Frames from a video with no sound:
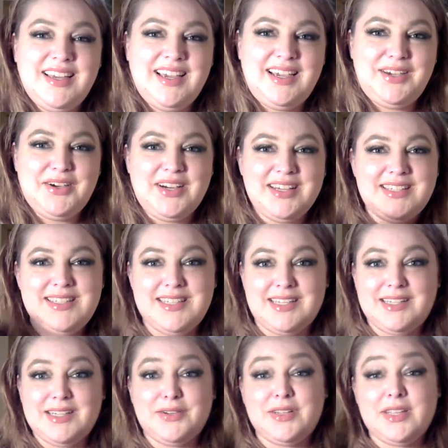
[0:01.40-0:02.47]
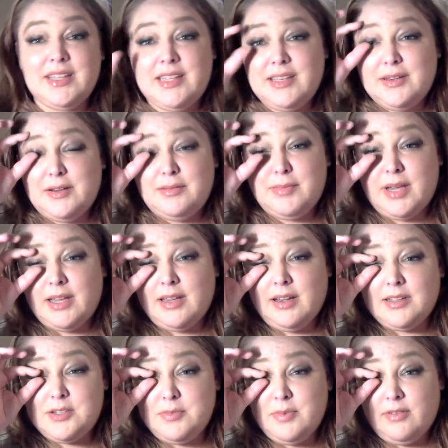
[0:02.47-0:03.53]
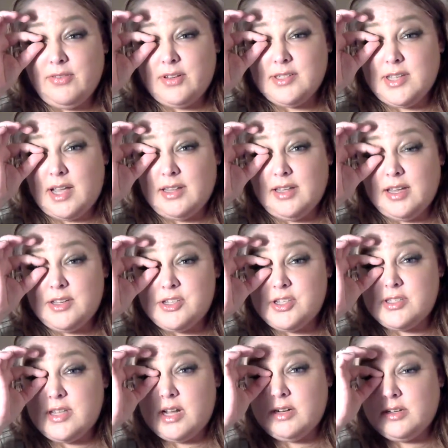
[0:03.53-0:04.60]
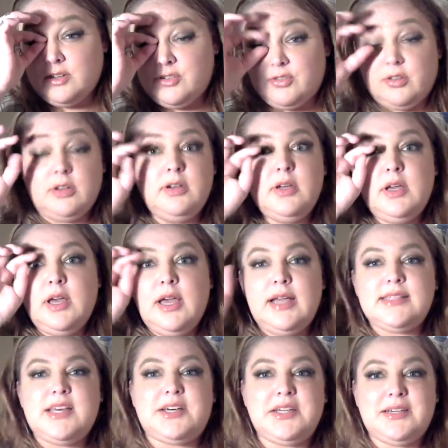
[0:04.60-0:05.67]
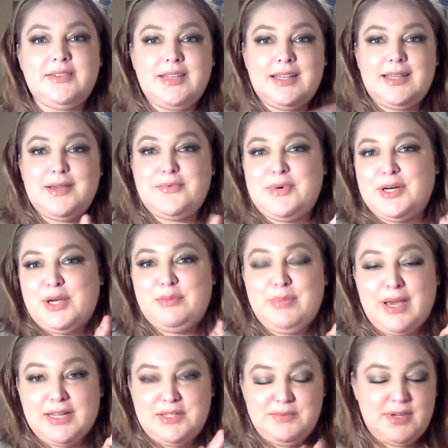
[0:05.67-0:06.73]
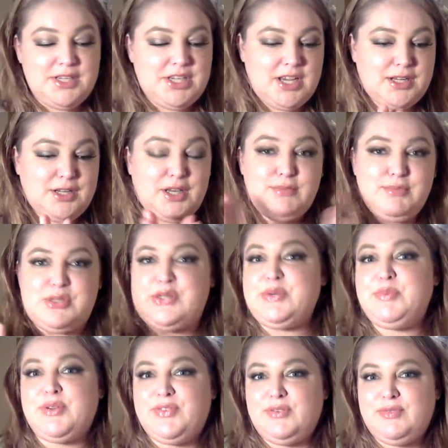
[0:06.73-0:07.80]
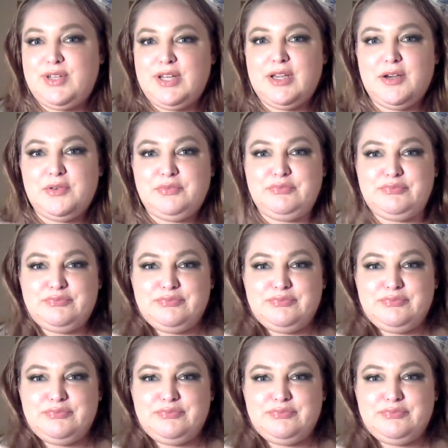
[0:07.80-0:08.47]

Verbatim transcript: Hey guys, it's Holly Golightly. Oh my gosh, my false eyelash is out of control. It's Holly Golightly. Welcome back to my channel. I'm doing a perfume video.